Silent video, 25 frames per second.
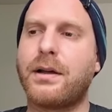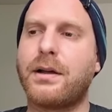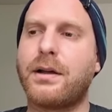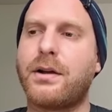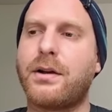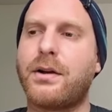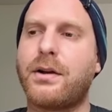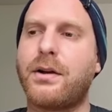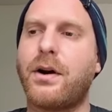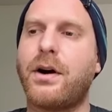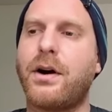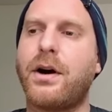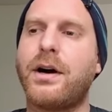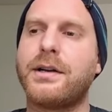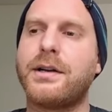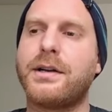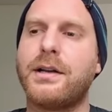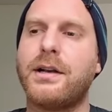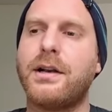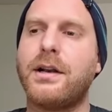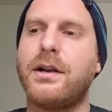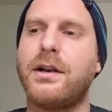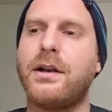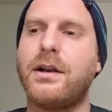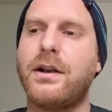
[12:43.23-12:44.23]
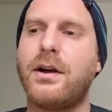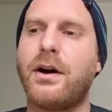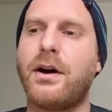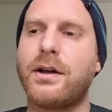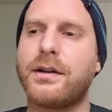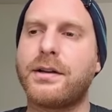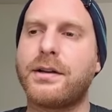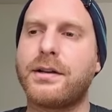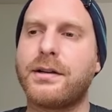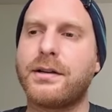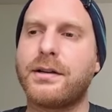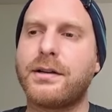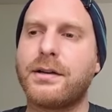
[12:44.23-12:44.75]
got a
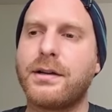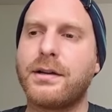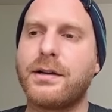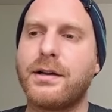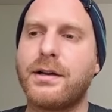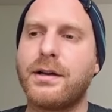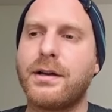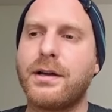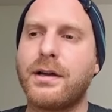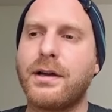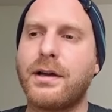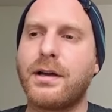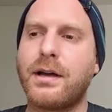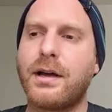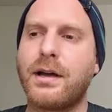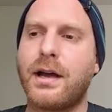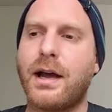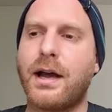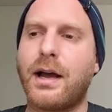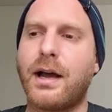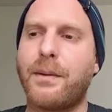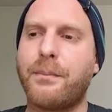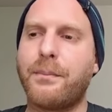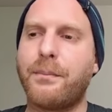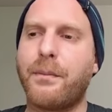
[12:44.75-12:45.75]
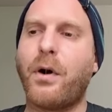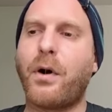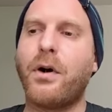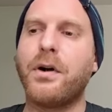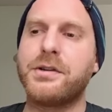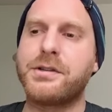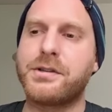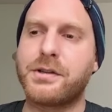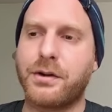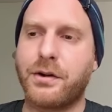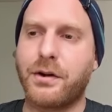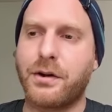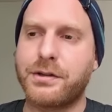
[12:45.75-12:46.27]
lot,
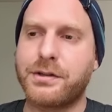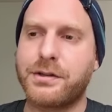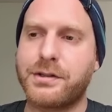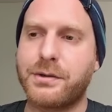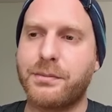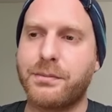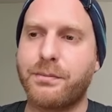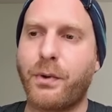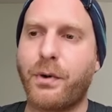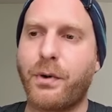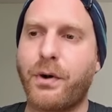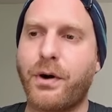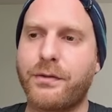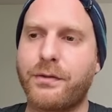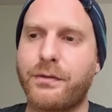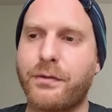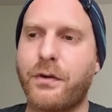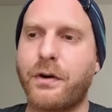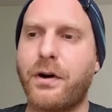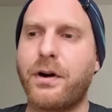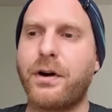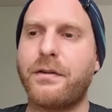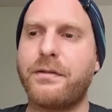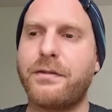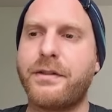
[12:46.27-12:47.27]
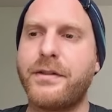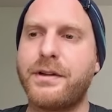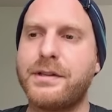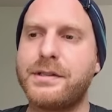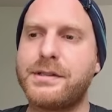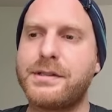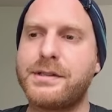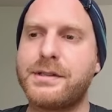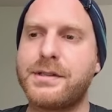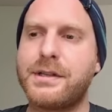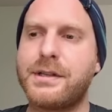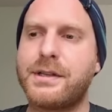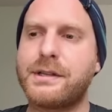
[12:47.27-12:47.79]
also got support for all of
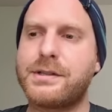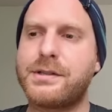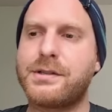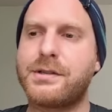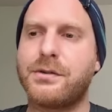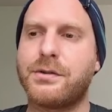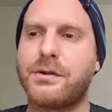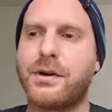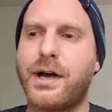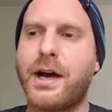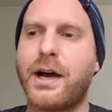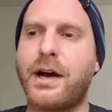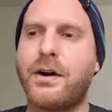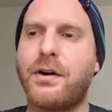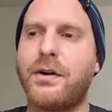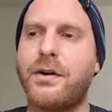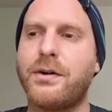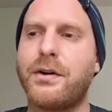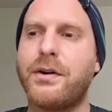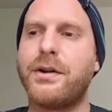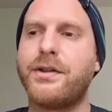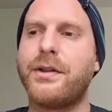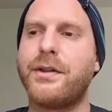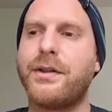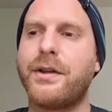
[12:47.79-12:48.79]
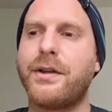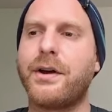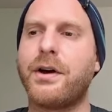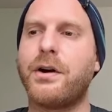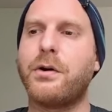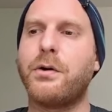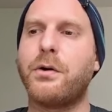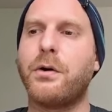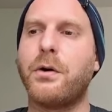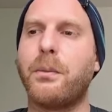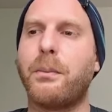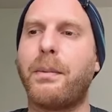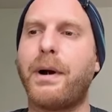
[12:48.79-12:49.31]
this. So now the
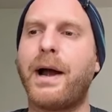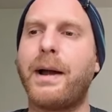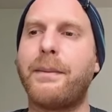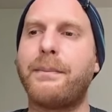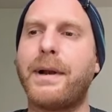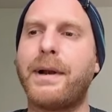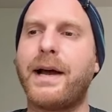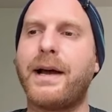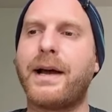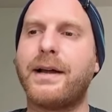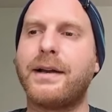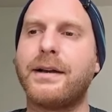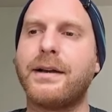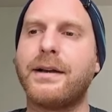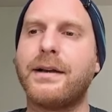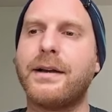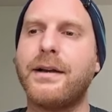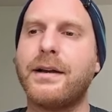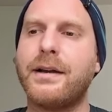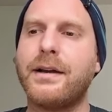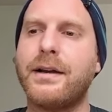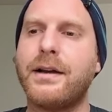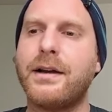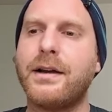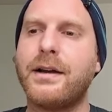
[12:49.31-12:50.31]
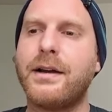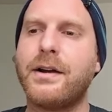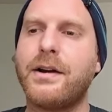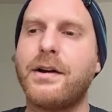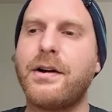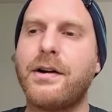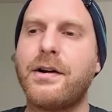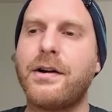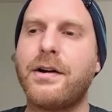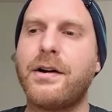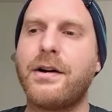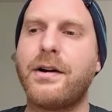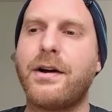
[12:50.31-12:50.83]
whole pipeline
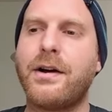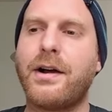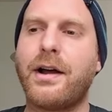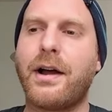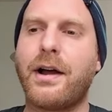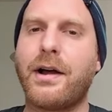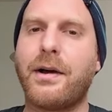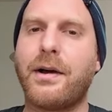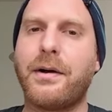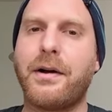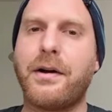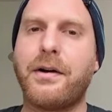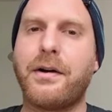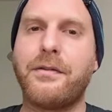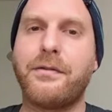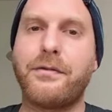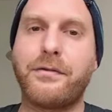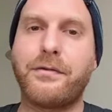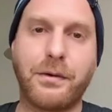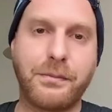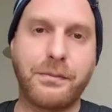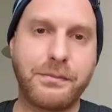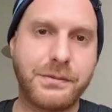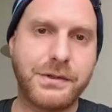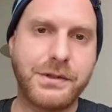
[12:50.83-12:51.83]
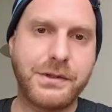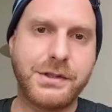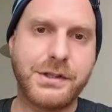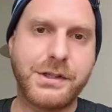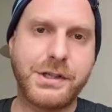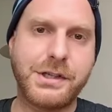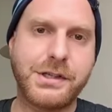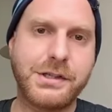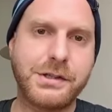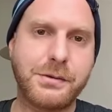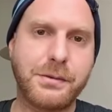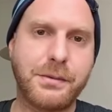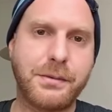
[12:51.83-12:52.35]
from
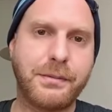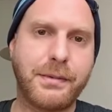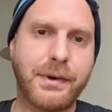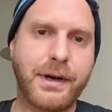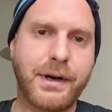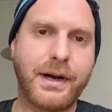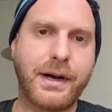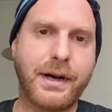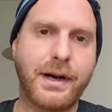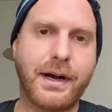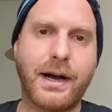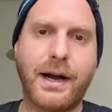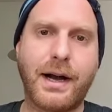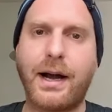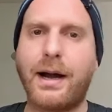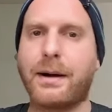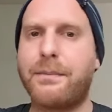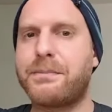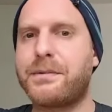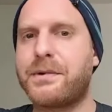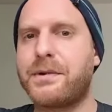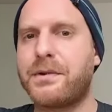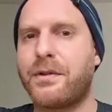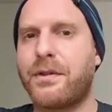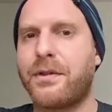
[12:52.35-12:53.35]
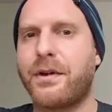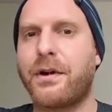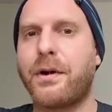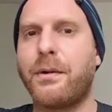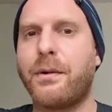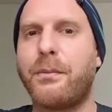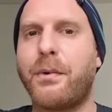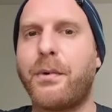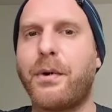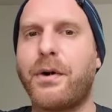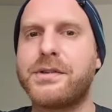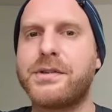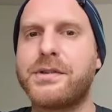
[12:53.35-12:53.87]
GStreamer up to the
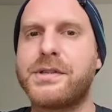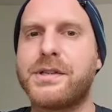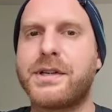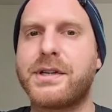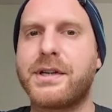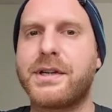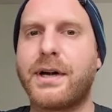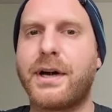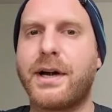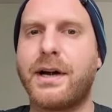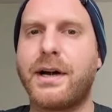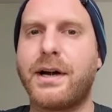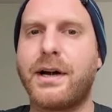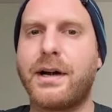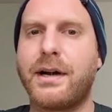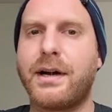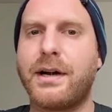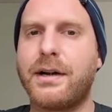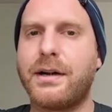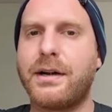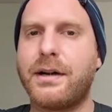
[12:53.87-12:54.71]
compositor